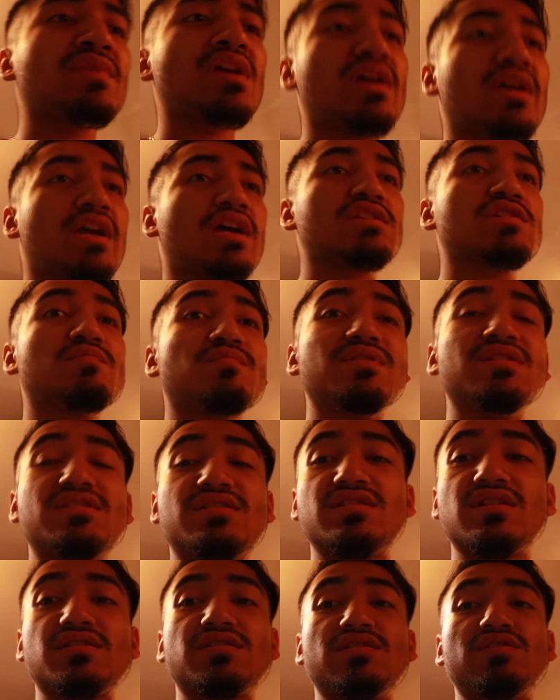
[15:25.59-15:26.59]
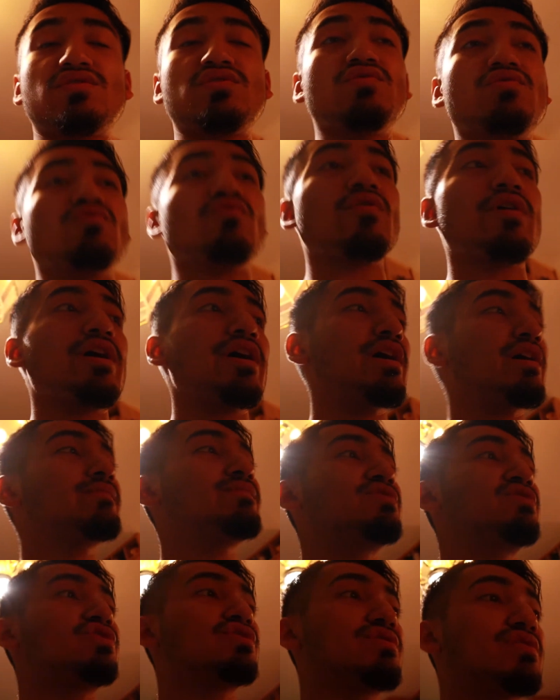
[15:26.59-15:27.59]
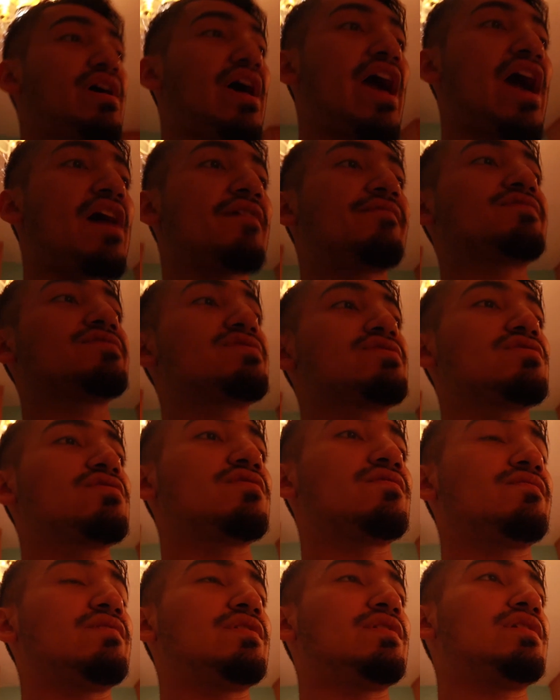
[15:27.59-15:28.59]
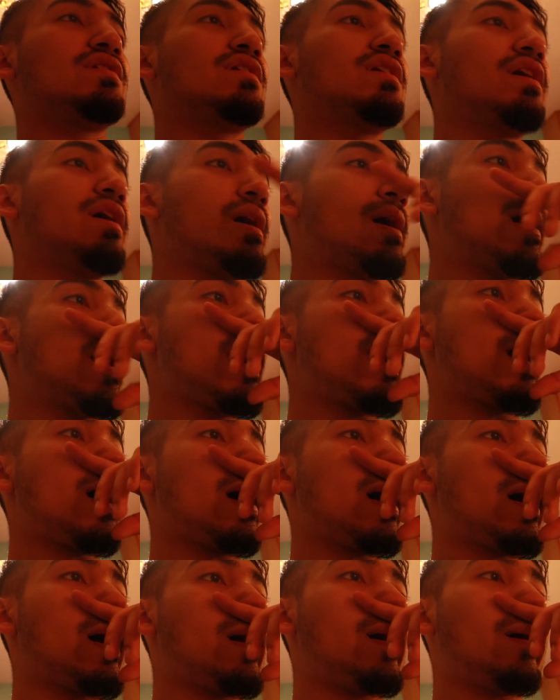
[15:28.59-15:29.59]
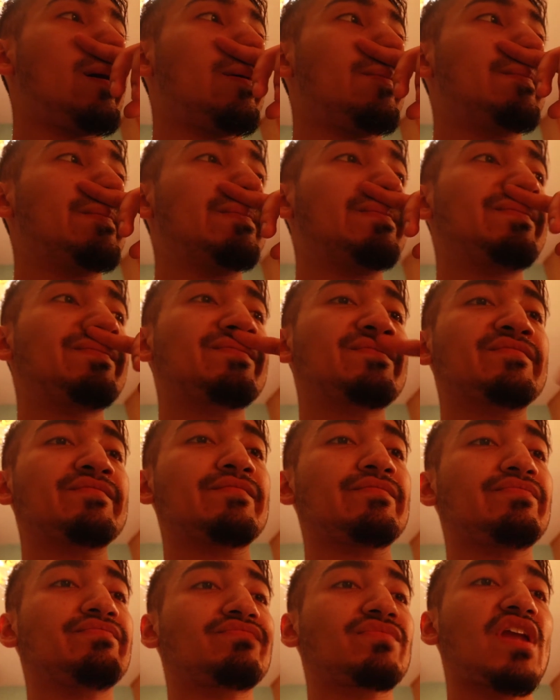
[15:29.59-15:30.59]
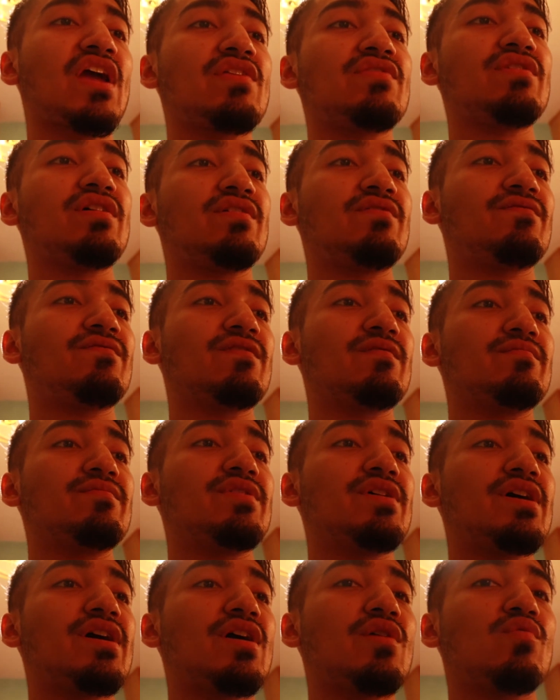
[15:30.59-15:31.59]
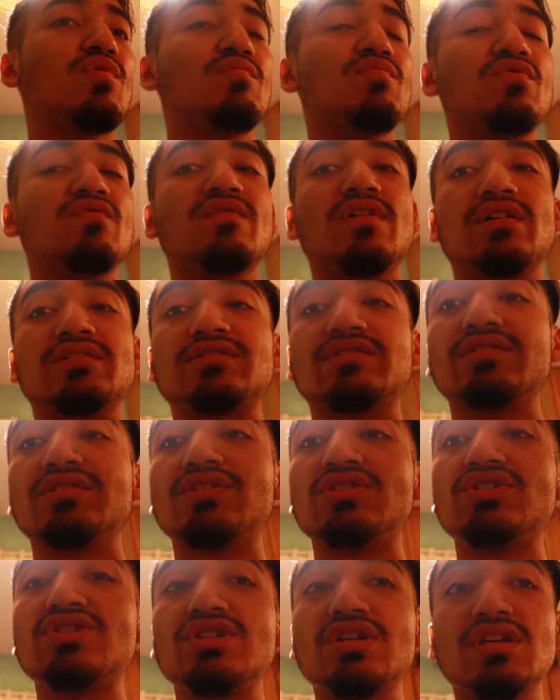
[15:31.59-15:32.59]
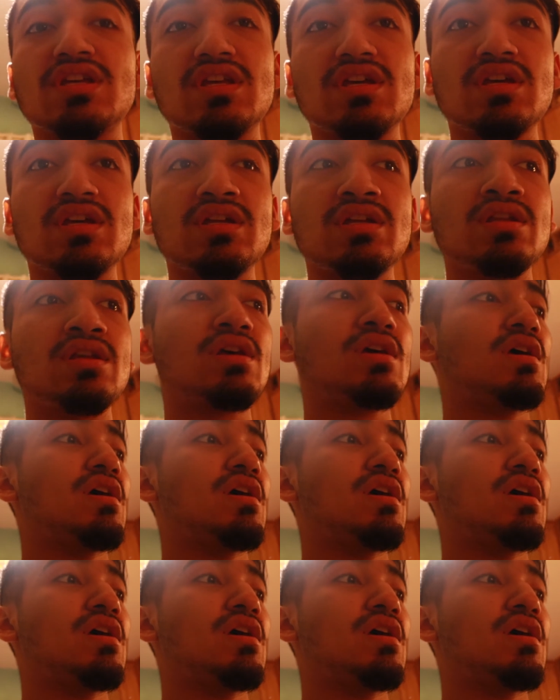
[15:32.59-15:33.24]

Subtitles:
Again, it's gonna be 62 grams, just half a serving. And then from there, we'll move on to the chicken.